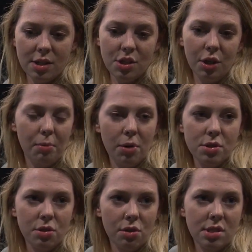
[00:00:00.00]
touching your
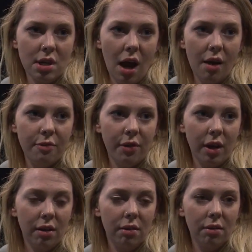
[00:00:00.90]
personal stuff
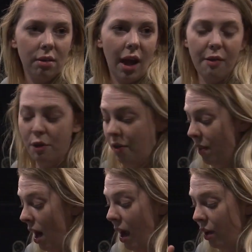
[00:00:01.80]
and
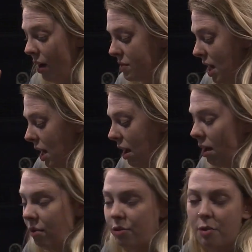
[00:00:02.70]
everything that I could have
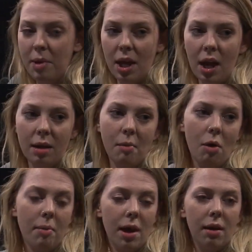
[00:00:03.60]
taken from me at any
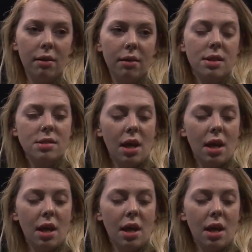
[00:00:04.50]
moment, it's